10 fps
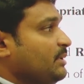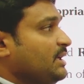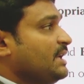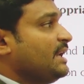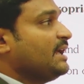
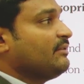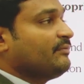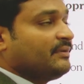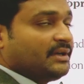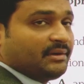
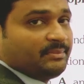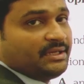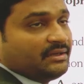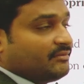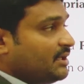never be
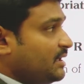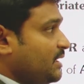inverted.